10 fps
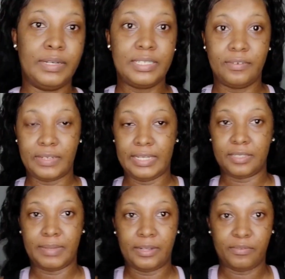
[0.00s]
The rest of it
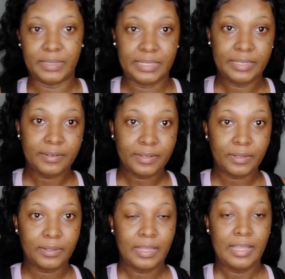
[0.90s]
is made of
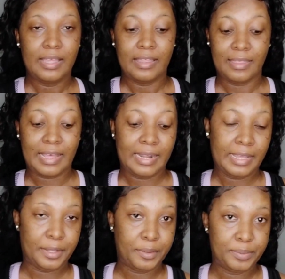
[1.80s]
material that
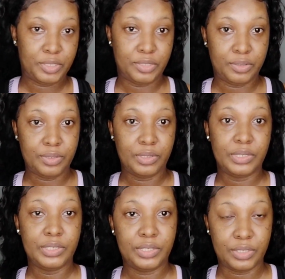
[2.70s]
helps you
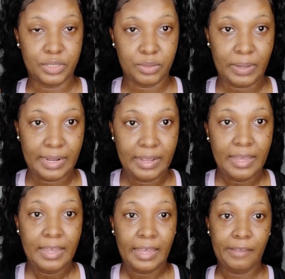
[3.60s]
to sweat.
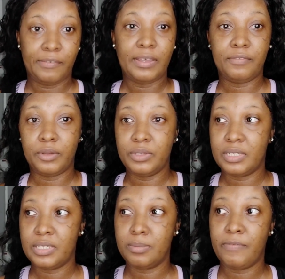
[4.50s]
If you have
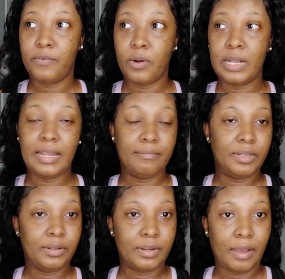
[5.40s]
used this before, let
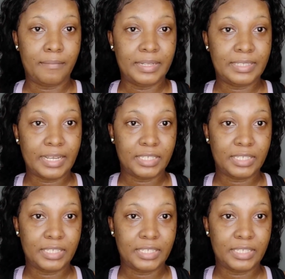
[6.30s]
me know in the comment